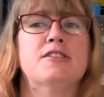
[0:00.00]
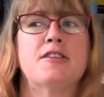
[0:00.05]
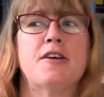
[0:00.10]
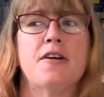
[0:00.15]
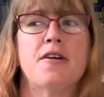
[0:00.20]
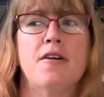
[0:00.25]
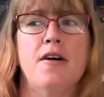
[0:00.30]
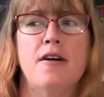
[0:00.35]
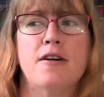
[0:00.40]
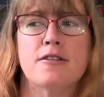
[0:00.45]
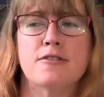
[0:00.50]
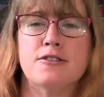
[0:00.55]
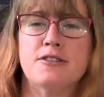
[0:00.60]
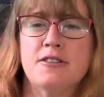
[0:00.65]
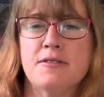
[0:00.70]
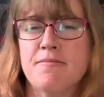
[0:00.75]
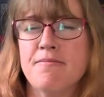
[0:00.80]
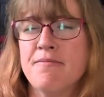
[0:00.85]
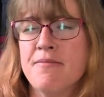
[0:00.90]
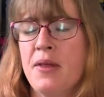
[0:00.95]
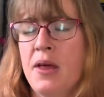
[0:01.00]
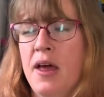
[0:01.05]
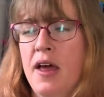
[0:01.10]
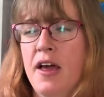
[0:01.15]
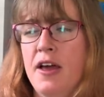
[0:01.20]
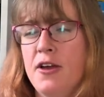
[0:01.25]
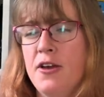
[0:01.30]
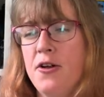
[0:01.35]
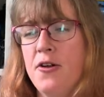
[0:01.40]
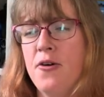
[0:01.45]
There are some,
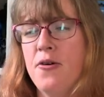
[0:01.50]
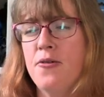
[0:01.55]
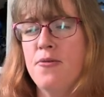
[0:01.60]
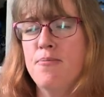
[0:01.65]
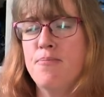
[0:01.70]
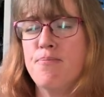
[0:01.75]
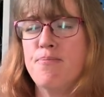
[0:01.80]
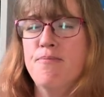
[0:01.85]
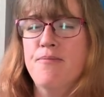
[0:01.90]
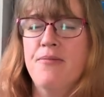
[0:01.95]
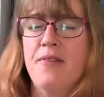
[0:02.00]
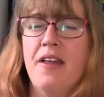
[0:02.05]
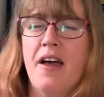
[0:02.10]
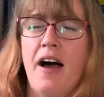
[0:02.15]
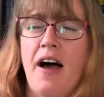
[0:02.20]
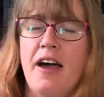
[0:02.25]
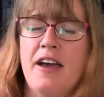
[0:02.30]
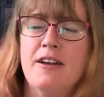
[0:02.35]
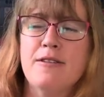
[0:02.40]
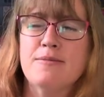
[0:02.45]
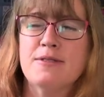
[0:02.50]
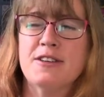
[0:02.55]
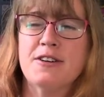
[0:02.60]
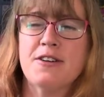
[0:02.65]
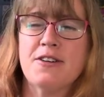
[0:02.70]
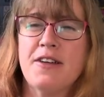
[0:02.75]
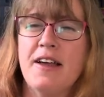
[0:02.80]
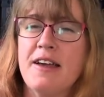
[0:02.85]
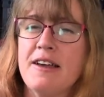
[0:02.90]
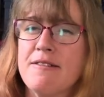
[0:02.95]
you know, items that
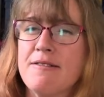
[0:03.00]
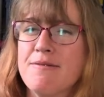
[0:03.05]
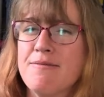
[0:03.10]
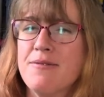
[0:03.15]
are like